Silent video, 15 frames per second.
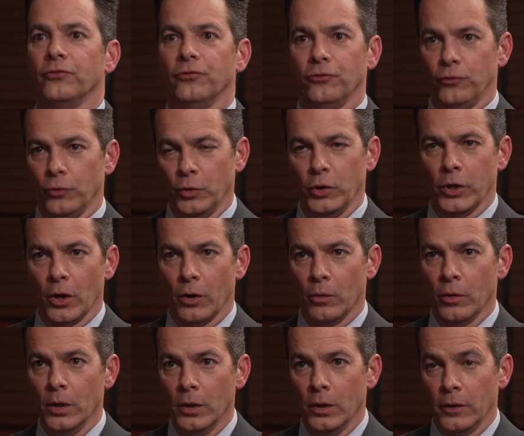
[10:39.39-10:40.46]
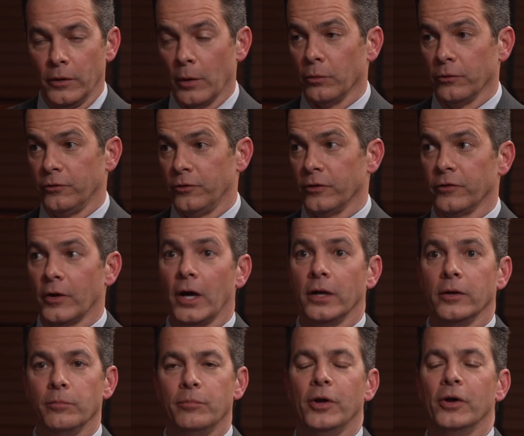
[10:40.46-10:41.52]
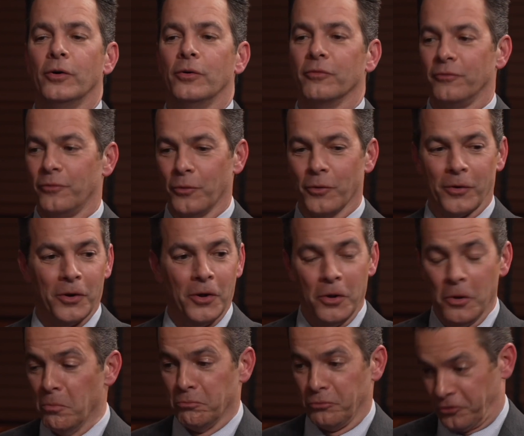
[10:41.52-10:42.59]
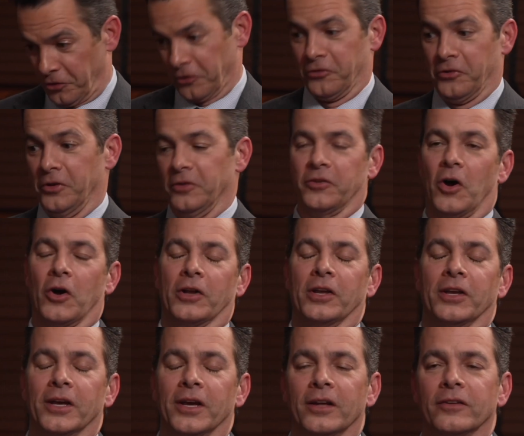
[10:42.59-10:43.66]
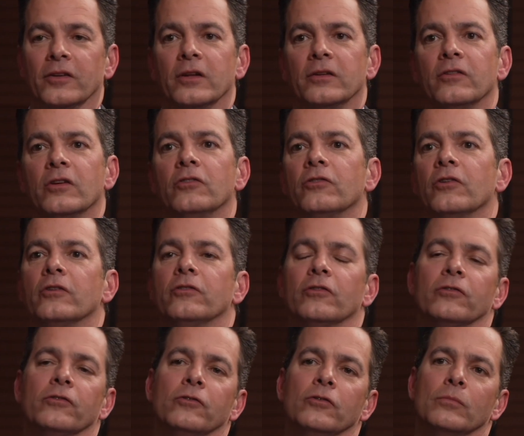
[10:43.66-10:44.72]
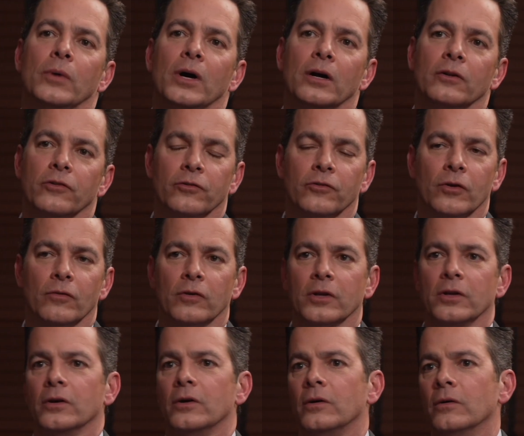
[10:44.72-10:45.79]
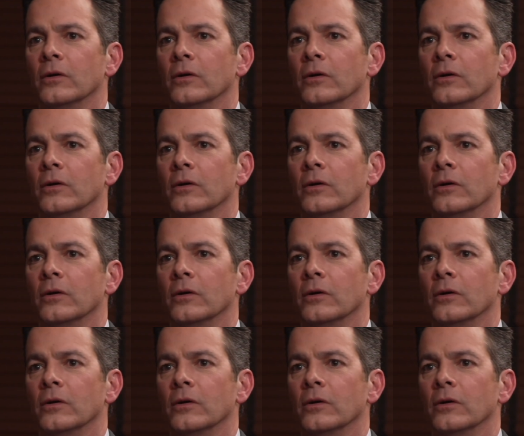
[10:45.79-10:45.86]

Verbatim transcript: studio that was designed and built for 16 talking heads, it's, it's, it's just too much, it's overkill.